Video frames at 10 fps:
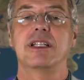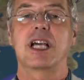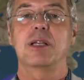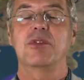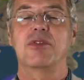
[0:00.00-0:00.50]

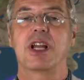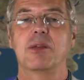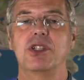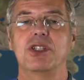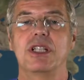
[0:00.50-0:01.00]
type of
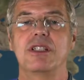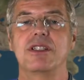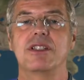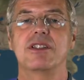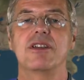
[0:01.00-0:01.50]
climate
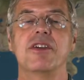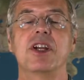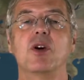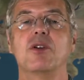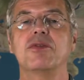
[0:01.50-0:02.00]
change is
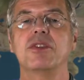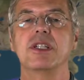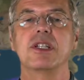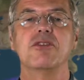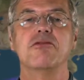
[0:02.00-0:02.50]
very
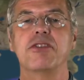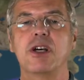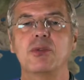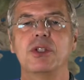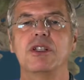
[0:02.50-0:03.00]
often
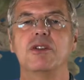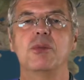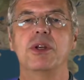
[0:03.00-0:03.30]
confounded